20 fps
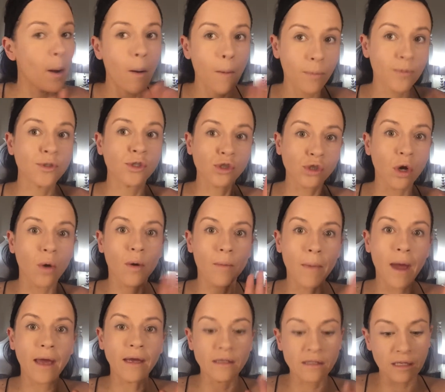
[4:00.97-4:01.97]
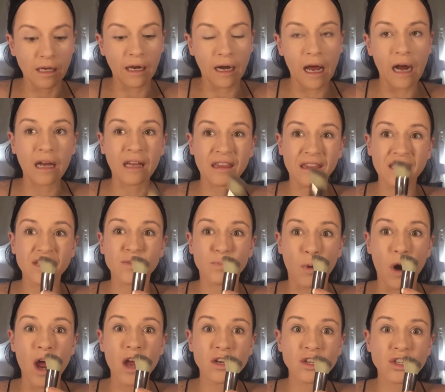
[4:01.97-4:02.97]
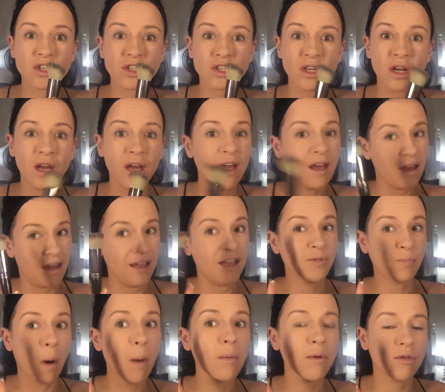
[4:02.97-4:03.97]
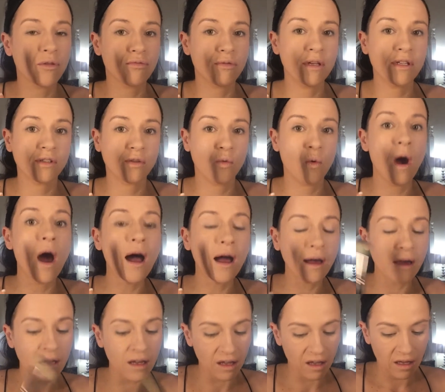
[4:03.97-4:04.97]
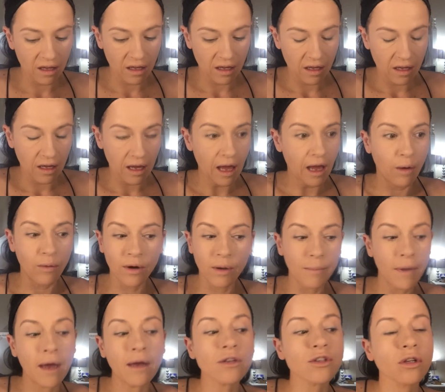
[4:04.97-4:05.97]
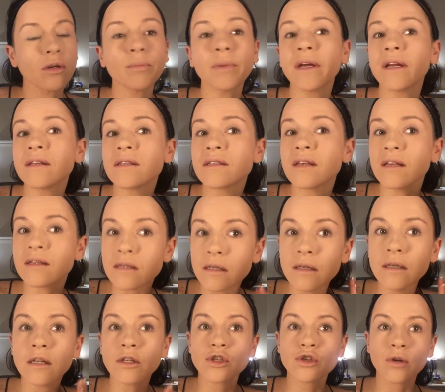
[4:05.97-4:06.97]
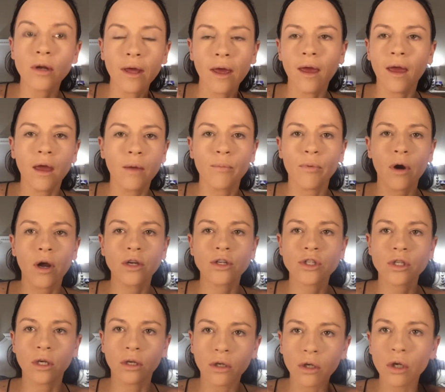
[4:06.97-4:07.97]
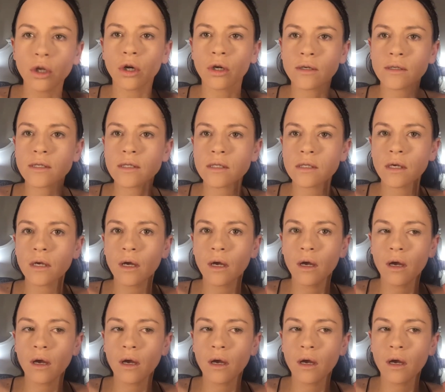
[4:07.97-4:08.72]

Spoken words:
so amazing. Like, this brush is probably the reason why, I would imagine, but it's literally airbrushed. It looks